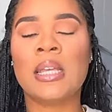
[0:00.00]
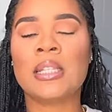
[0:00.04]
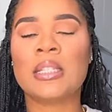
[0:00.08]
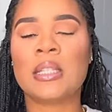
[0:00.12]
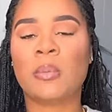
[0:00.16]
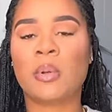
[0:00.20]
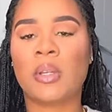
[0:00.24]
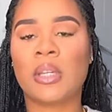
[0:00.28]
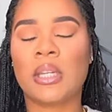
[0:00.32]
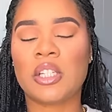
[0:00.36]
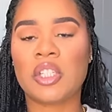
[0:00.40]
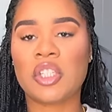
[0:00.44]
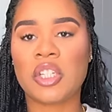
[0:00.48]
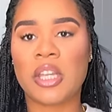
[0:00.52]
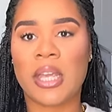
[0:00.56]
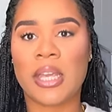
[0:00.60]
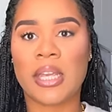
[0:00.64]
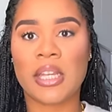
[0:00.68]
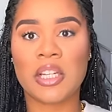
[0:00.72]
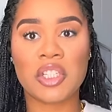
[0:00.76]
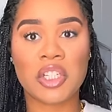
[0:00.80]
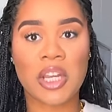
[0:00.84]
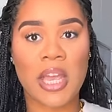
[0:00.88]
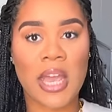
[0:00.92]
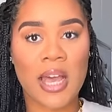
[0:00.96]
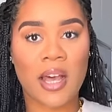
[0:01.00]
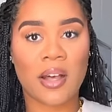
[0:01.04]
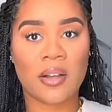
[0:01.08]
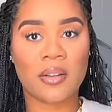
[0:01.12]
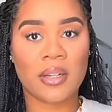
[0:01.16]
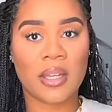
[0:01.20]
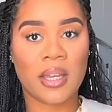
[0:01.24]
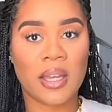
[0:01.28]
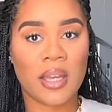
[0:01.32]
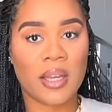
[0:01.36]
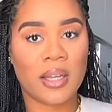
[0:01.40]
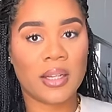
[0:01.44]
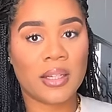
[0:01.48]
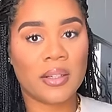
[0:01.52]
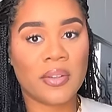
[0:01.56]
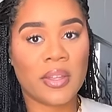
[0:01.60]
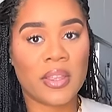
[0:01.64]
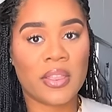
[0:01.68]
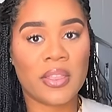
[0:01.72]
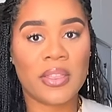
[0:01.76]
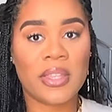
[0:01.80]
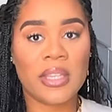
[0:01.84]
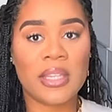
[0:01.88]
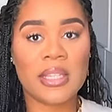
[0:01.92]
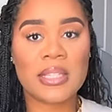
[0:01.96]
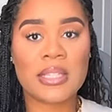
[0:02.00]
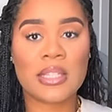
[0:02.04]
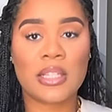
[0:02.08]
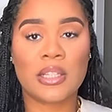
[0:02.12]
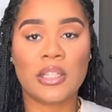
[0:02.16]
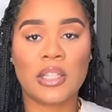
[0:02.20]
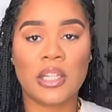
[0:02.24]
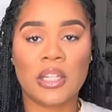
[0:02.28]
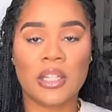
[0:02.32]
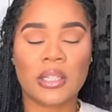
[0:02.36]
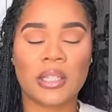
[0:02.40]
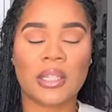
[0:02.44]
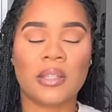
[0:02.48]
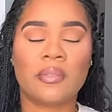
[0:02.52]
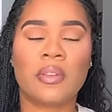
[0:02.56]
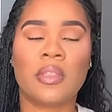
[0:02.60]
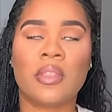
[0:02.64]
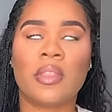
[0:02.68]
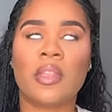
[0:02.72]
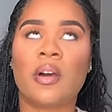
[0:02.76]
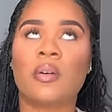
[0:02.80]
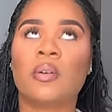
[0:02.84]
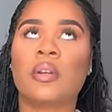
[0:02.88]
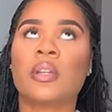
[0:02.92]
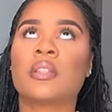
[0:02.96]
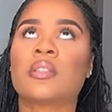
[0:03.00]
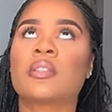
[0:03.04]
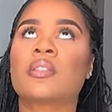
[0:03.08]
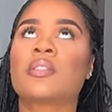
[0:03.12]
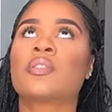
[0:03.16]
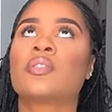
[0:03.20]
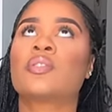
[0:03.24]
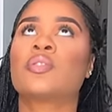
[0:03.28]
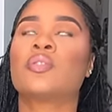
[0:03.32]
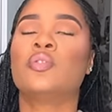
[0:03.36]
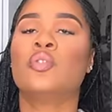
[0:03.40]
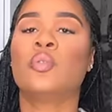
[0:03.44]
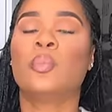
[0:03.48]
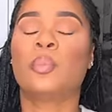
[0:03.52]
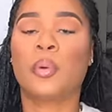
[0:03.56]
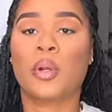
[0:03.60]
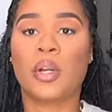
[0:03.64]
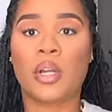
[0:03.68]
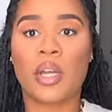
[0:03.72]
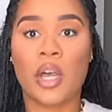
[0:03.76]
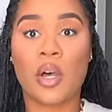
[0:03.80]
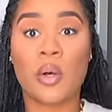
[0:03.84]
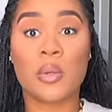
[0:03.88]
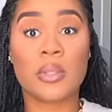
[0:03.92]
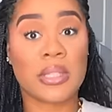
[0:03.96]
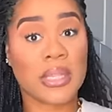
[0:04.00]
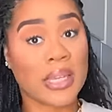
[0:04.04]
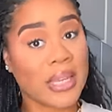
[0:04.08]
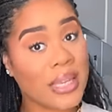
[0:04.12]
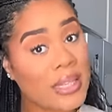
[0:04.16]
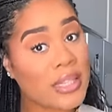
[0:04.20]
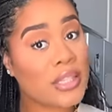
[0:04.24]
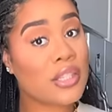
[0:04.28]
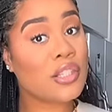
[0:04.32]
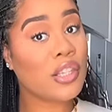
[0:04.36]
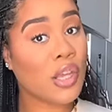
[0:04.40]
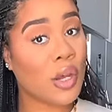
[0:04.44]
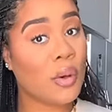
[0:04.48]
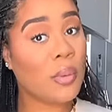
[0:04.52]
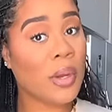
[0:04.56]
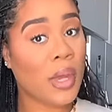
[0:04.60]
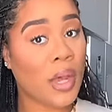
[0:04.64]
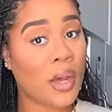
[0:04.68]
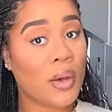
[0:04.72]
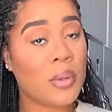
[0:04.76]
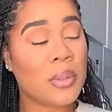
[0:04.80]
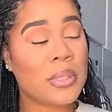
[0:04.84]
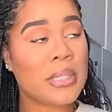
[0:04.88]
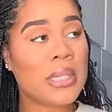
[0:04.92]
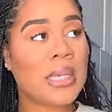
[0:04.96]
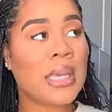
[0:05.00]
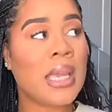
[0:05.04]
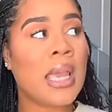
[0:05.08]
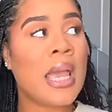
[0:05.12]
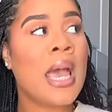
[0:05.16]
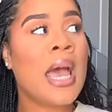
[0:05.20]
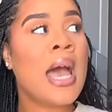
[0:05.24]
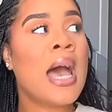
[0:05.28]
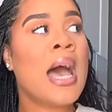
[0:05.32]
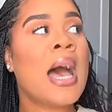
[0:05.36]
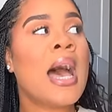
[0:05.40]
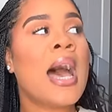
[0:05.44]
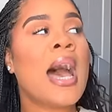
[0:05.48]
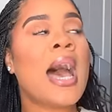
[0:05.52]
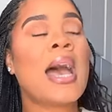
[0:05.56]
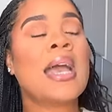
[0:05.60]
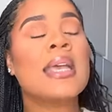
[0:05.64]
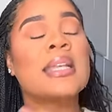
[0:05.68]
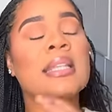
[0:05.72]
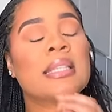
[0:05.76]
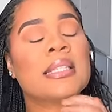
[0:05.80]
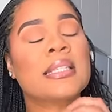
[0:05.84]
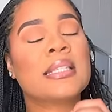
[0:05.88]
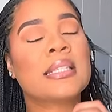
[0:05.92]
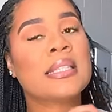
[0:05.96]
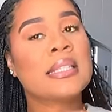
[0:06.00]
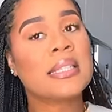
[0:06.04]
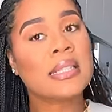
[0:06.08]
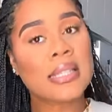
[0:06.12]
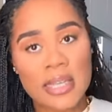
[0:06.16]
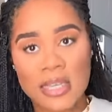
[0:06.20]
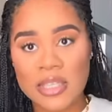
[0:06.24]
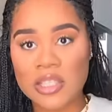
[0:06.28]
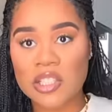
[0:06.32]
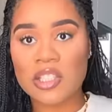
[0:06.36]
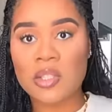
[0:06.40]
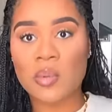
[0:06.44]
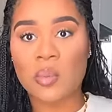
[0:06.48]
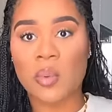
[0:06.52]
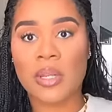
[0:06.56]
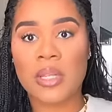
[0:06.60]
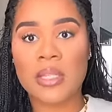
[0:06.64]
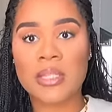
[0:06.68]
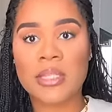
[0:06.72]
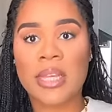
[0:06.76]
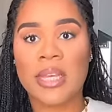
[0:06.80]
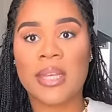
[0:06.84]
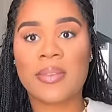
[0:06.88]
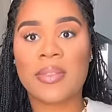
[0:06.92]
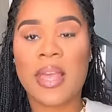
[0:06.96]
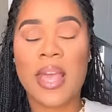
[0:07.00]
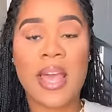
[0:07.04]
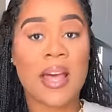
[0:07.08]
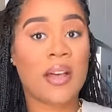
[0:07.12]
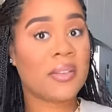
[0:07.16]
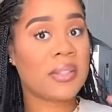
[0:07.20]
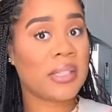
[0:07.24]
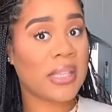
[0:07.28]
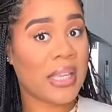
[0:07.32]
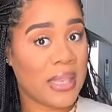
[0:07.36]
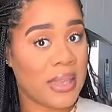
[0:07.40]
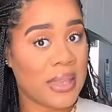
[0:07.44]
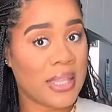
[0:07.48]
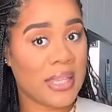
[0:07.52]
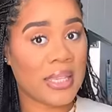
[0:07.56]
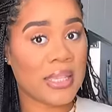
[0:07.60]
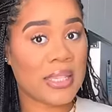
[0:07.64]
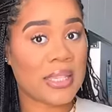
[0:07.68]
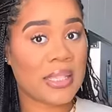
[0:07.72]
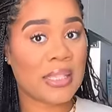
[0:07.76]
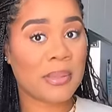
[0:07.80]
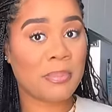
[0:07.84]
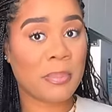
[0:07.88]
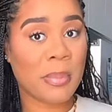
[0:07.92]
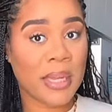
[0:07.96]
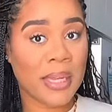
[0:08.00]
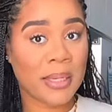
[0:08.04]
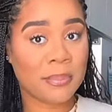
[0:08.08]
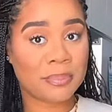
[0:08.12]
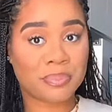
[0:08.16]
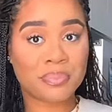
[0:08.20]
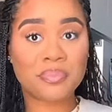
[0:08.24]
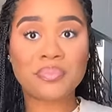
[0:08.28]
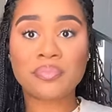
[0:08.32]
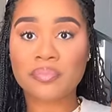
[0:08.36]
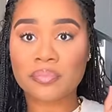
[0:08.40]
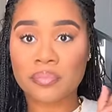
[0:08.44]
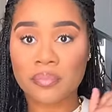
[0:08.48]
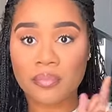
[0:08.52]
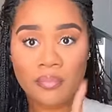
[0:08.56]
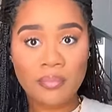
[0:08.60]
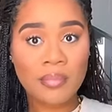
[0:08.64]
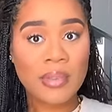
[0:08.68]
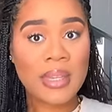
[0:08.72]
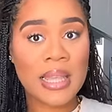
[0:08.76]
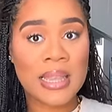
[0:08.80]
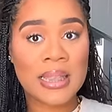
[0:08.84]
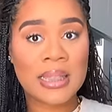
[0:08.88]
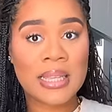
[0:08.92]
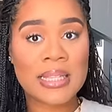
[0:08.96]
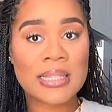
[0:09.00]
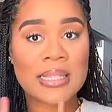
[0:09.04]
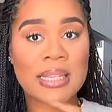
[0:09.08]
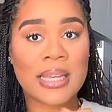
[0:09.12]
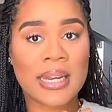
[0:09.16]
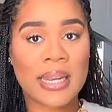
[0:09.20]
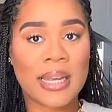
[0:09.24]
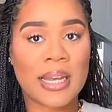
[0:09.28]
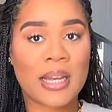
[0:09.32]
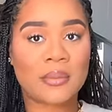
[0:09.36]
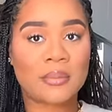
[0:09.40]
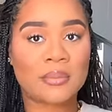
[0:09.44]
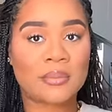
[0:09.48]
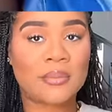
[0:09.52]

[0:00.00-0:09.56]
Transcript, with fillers: So I'm gonna change out of this look, even though it is super cozy. It's so cozy. I slick just wanna stay in the house in this. But let's head out.